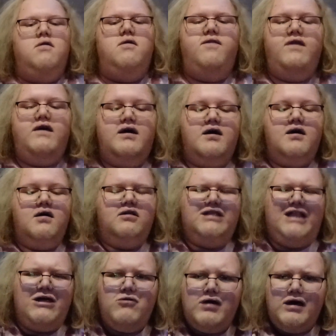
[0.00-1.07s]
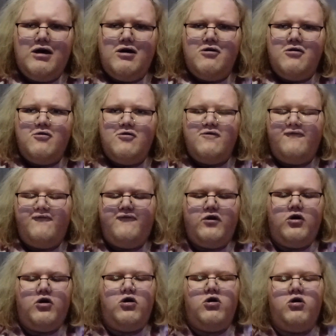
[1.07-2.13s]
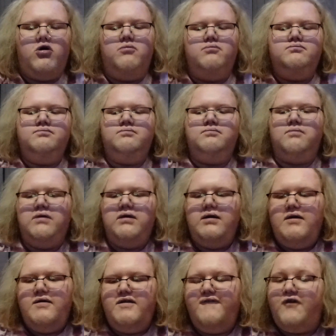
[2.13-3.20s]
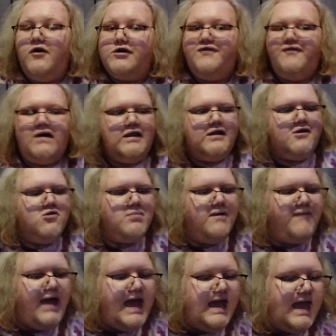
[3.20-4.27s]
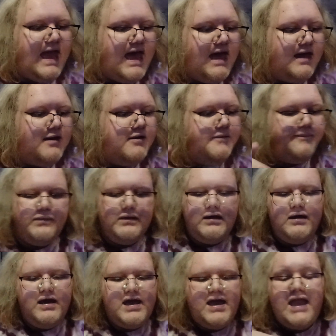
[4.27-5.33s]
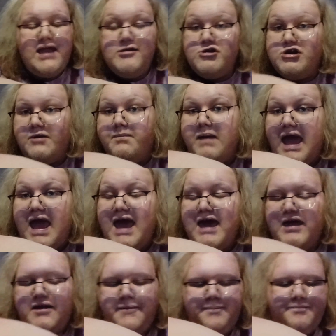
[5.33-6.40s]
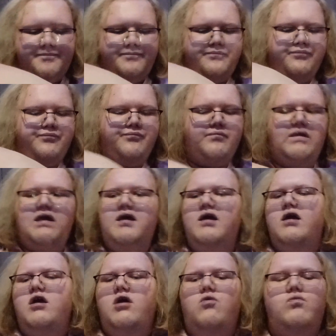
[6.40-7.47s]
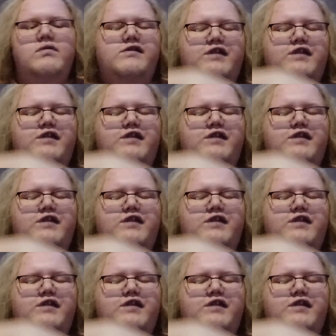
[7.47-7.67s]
The logo for the first volume of Egghead in Japan was